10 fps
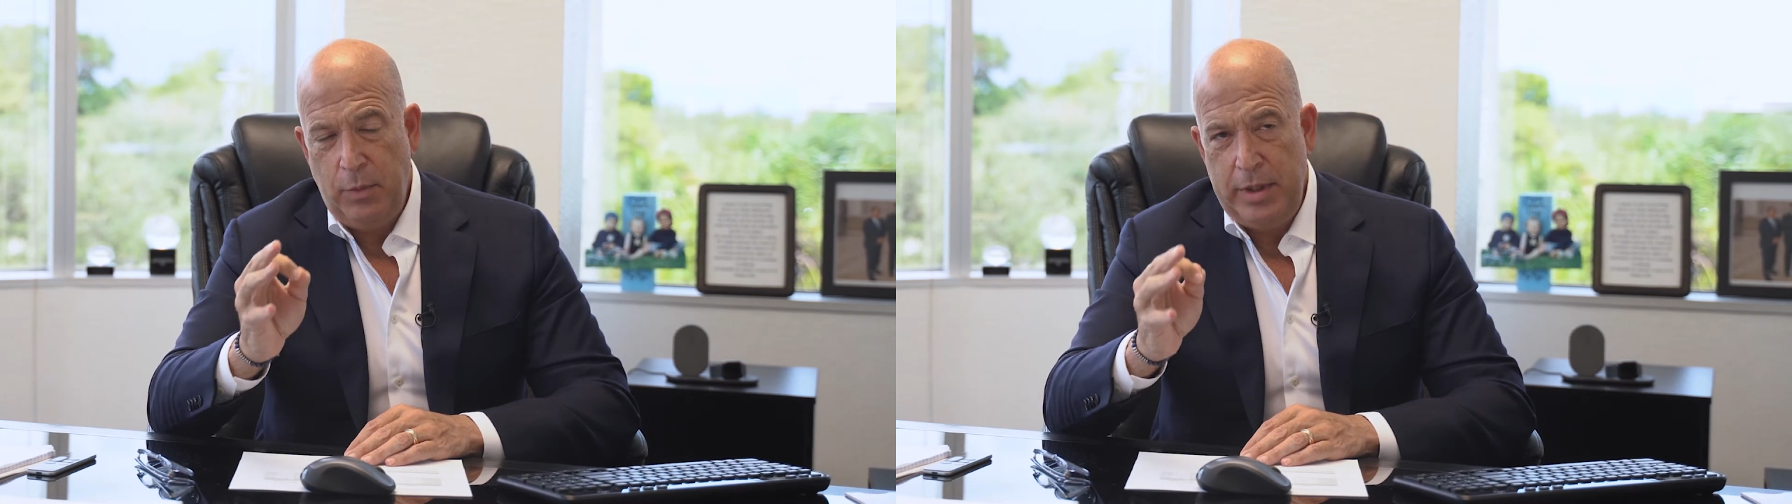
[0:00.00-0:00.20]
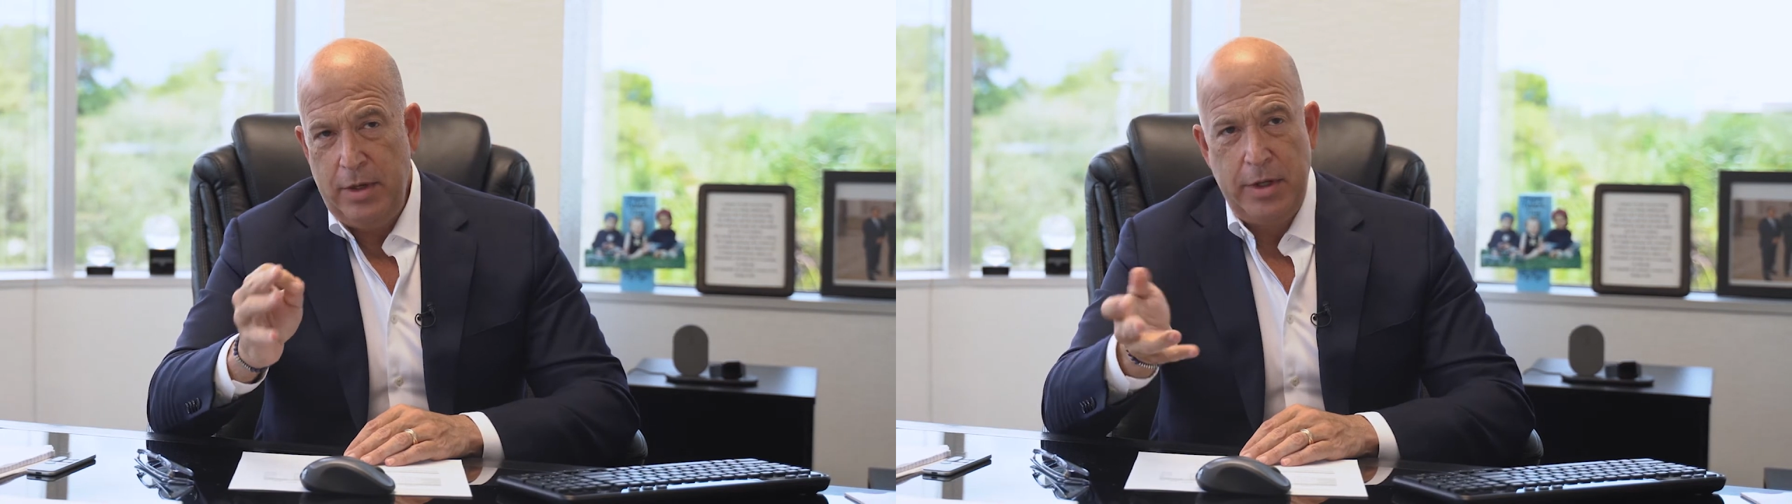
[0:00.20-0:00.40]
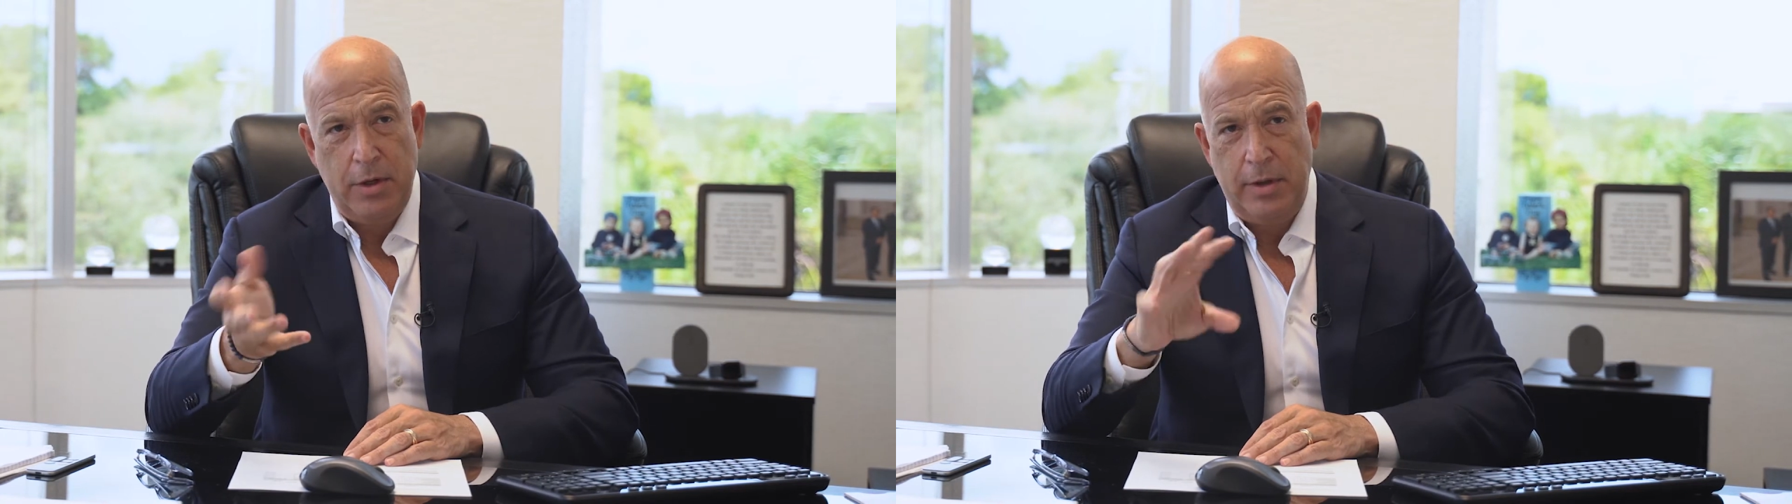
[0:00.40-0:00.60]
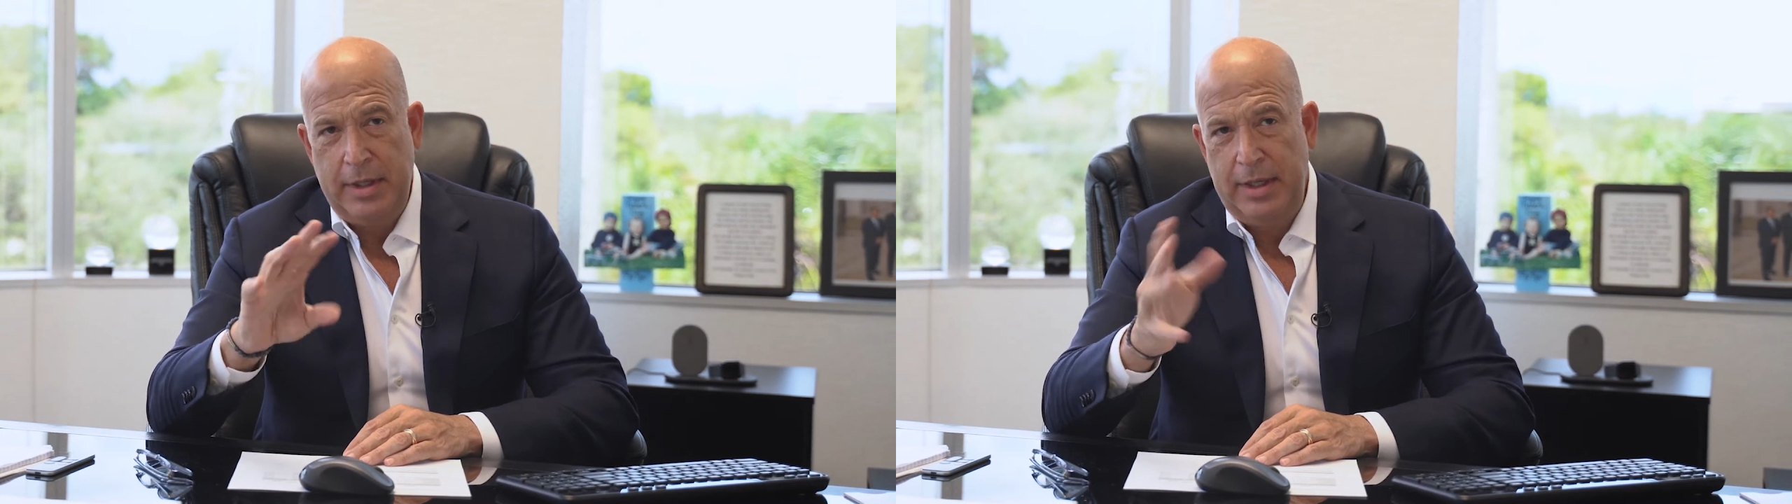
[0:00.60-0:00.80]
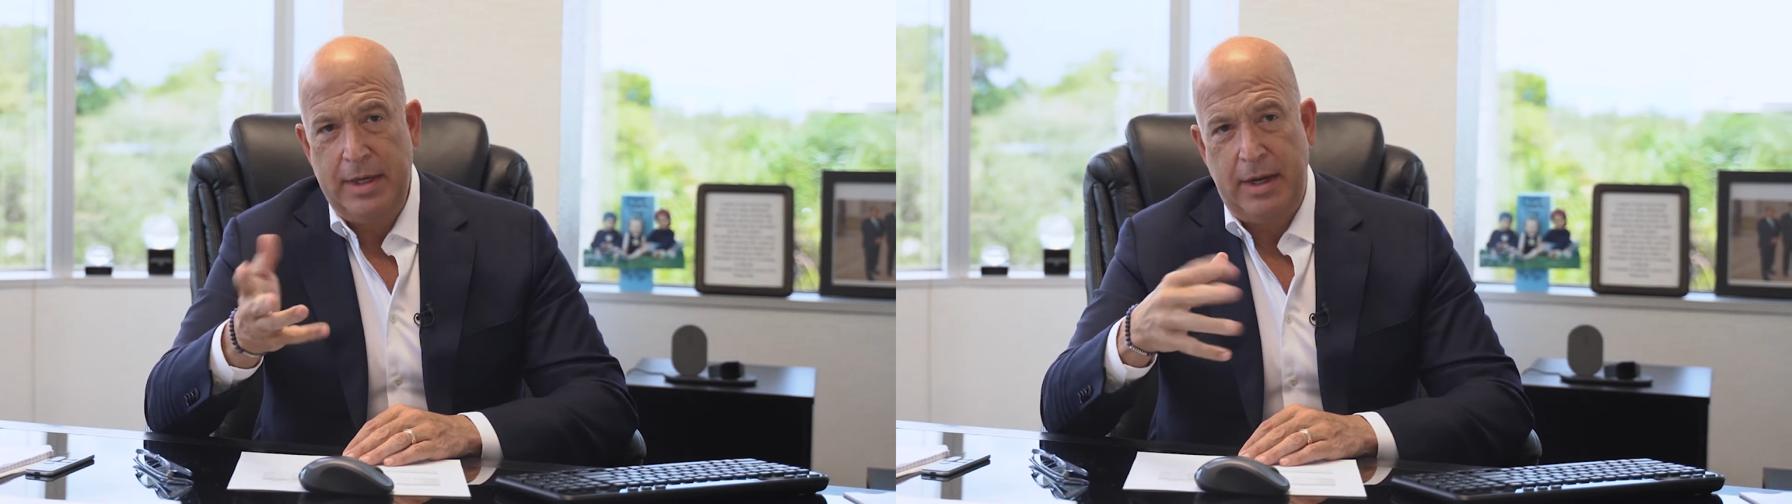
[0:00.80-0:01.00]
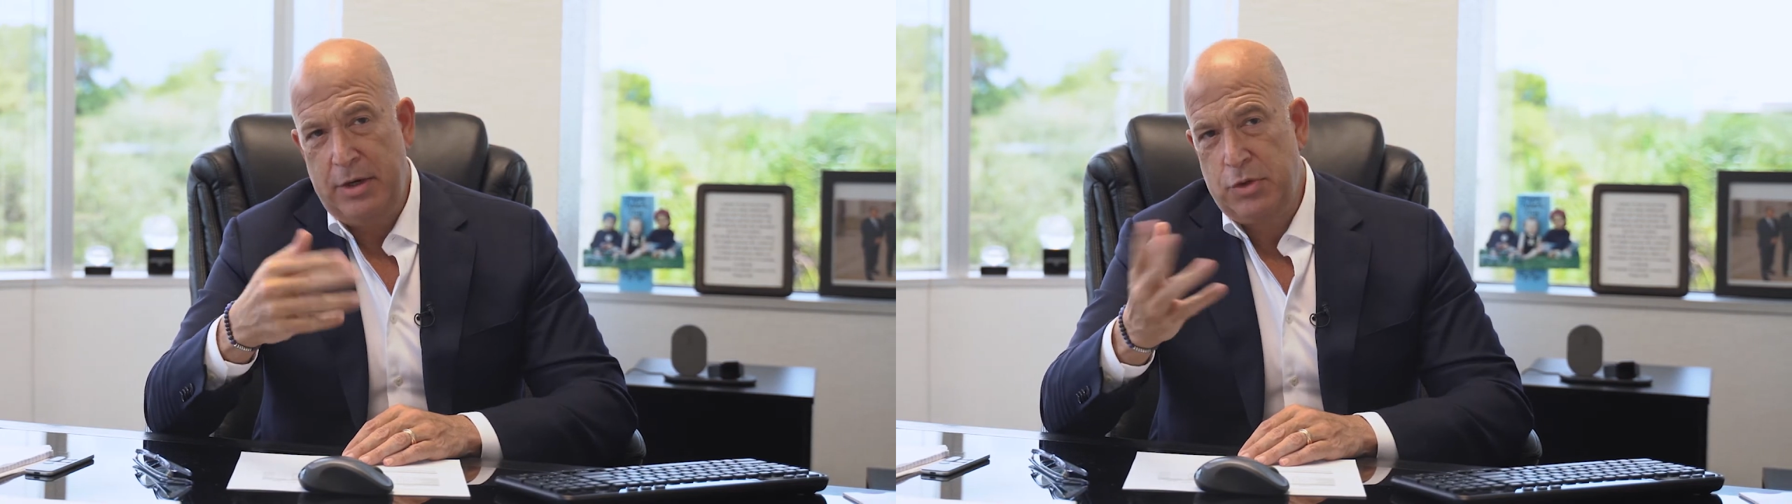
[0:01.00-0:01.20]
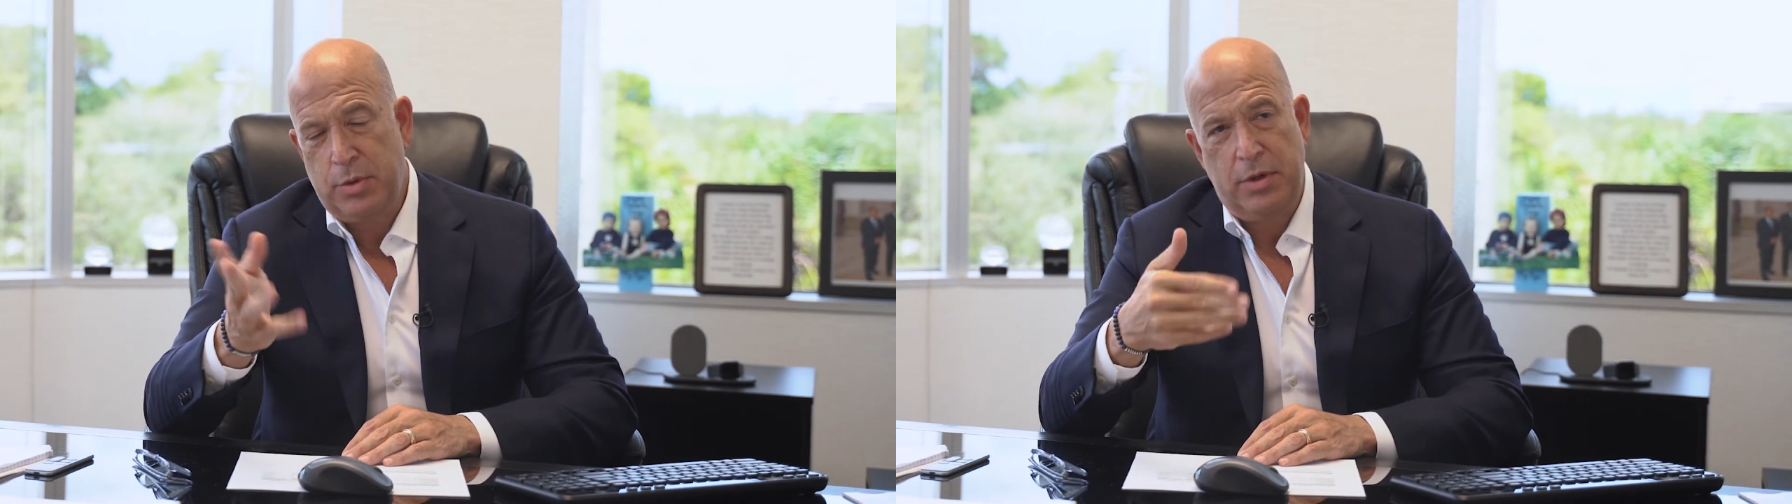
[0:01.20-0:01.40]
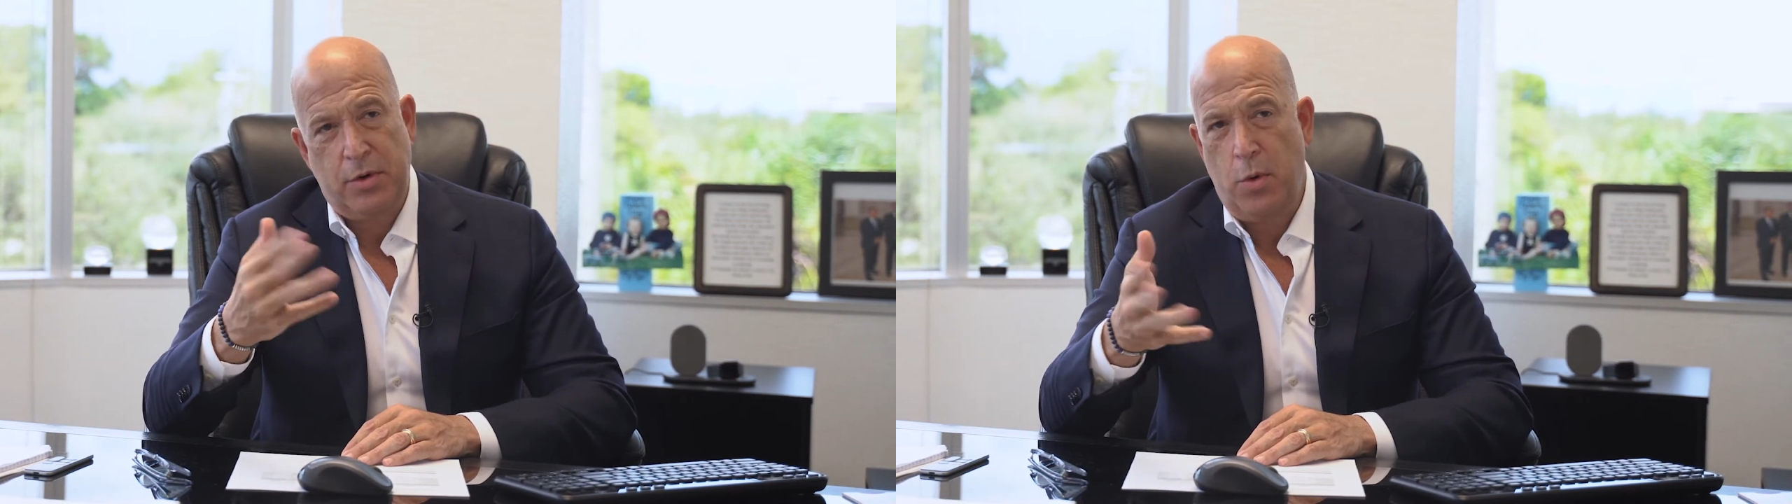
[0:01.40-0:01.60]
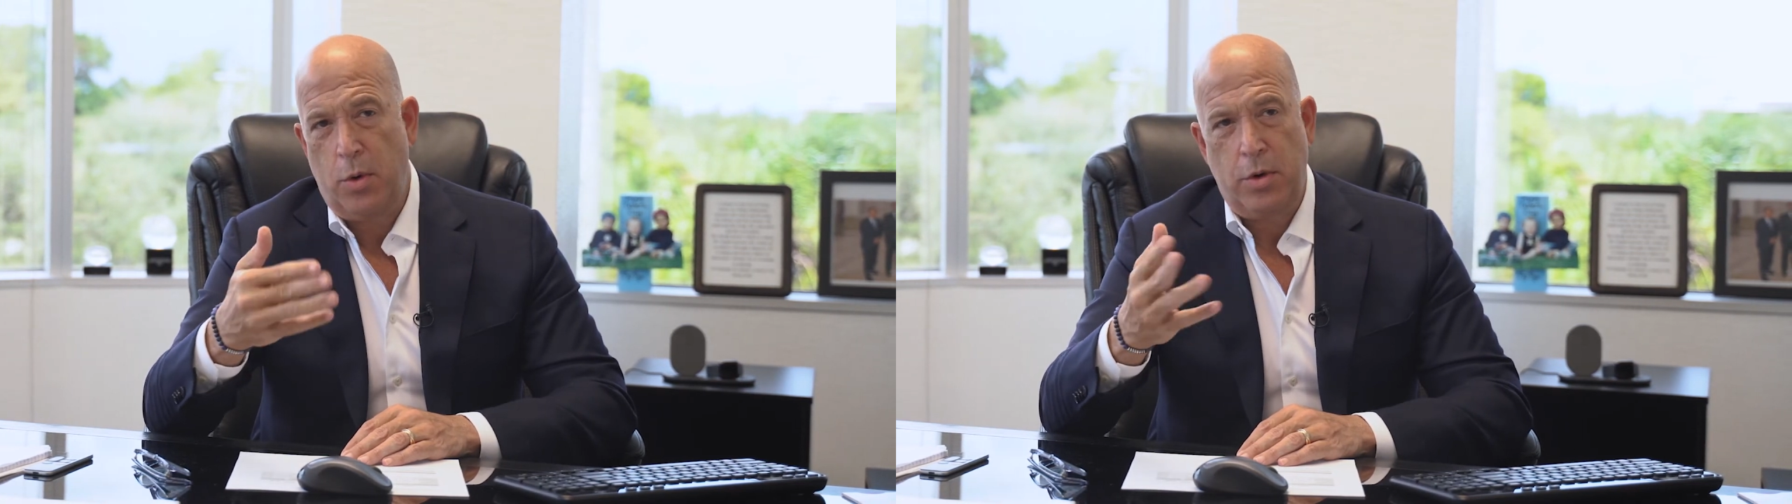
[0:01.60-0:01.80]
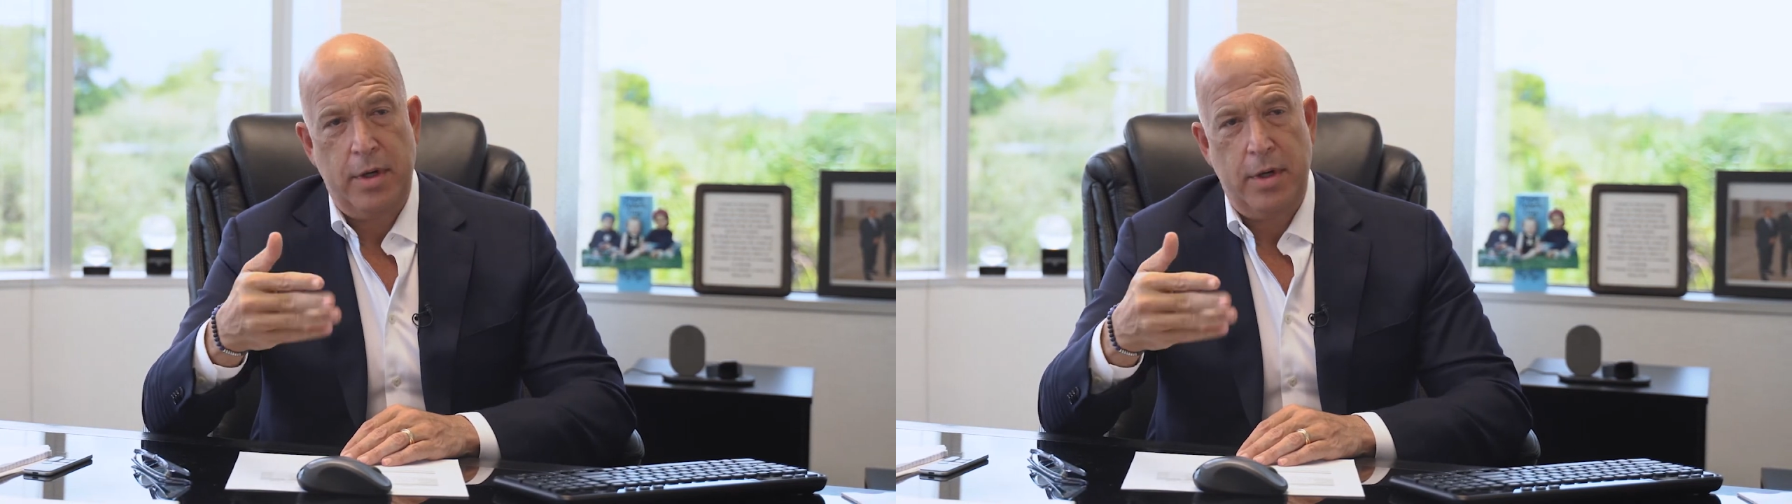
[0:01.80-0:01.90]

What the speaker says: we know you only need $125